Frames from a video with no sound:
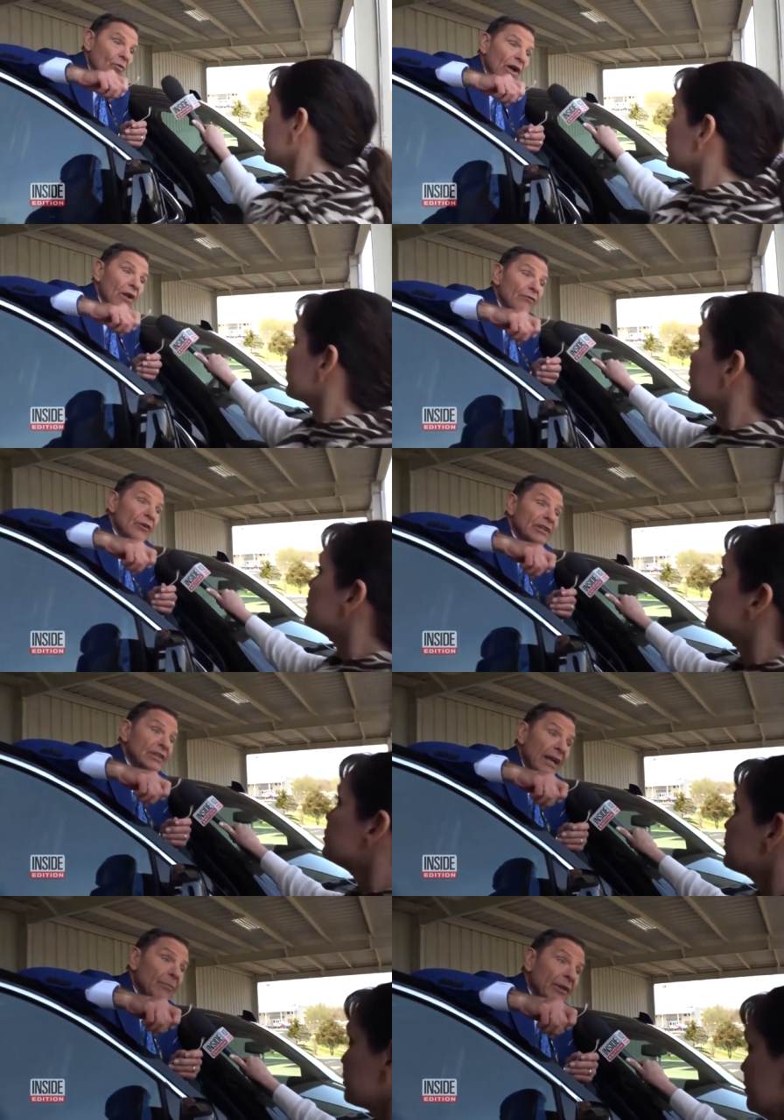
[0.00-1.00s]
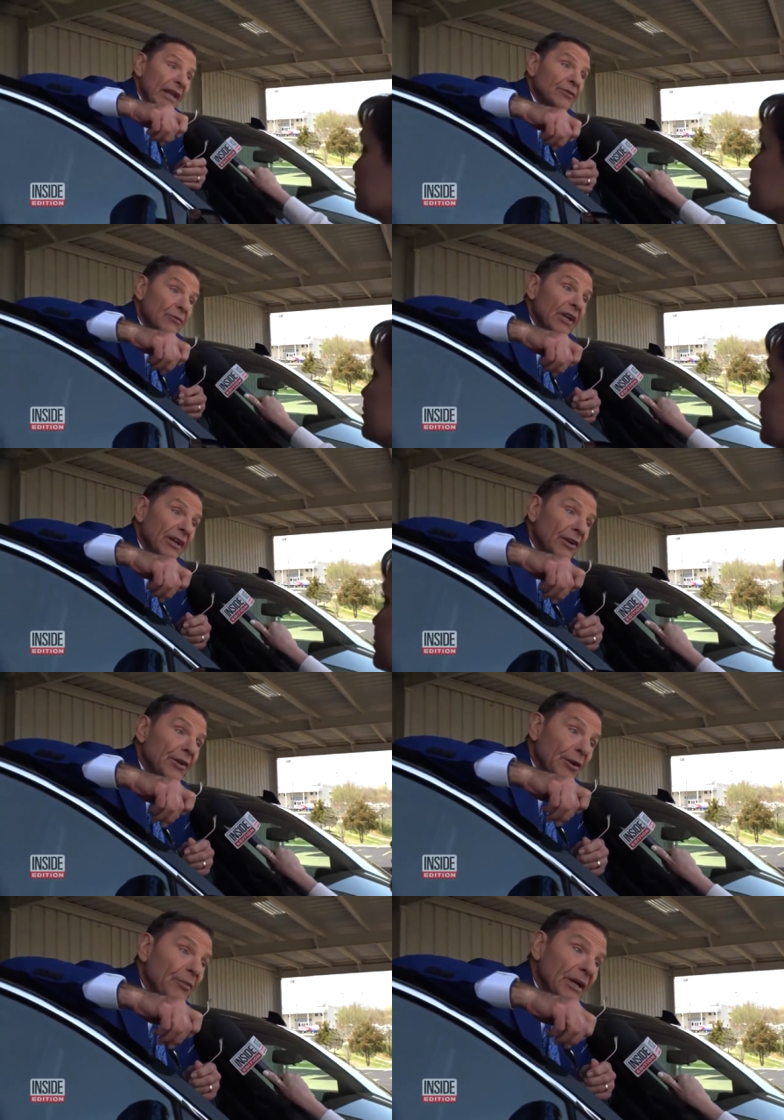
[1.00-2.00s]
Well, for example, that's really
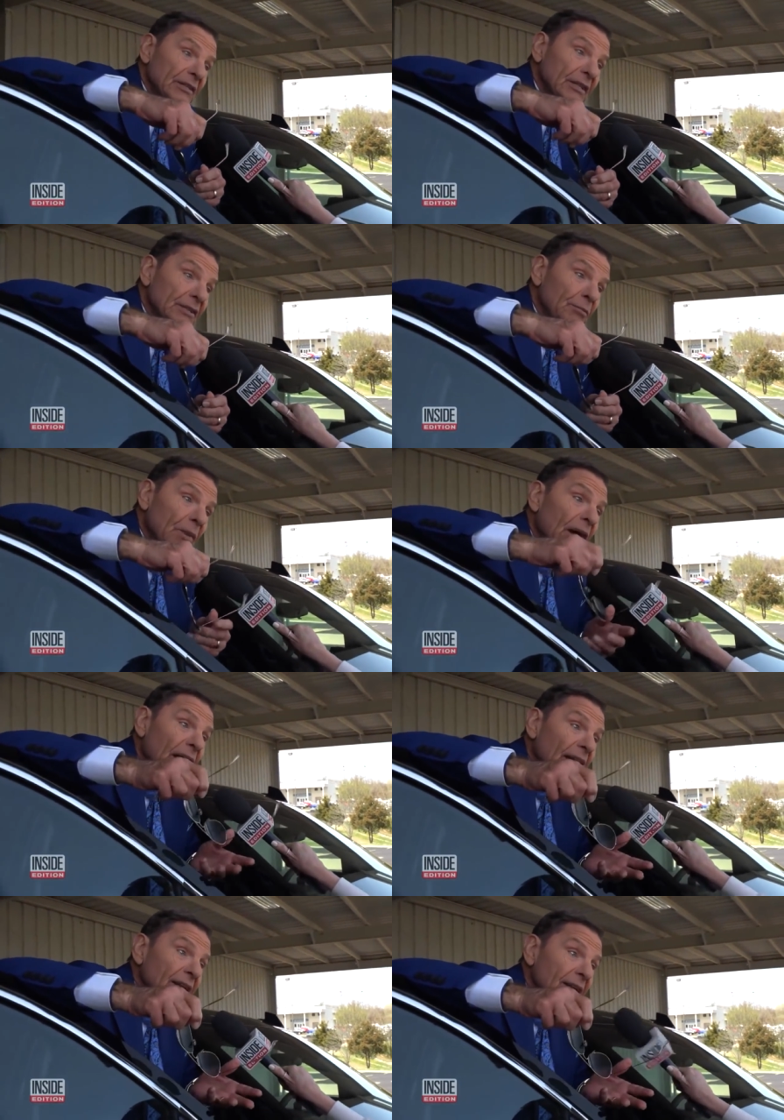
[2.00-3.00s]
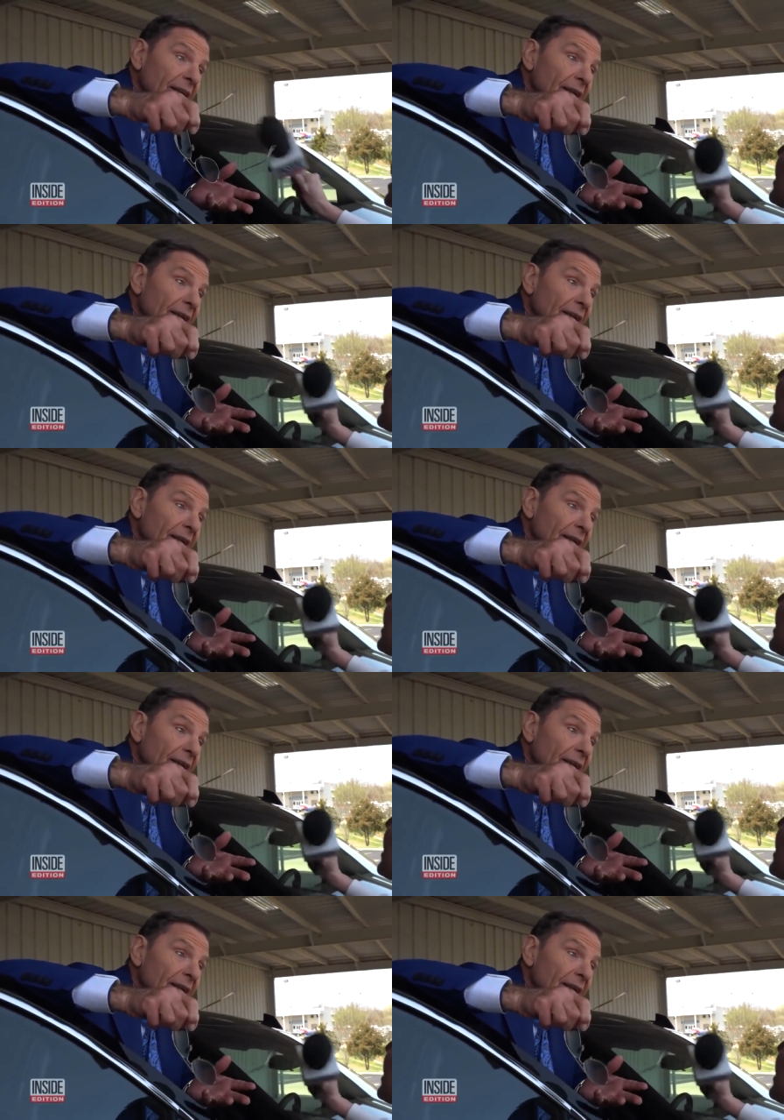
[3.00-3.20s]
none of your business, but.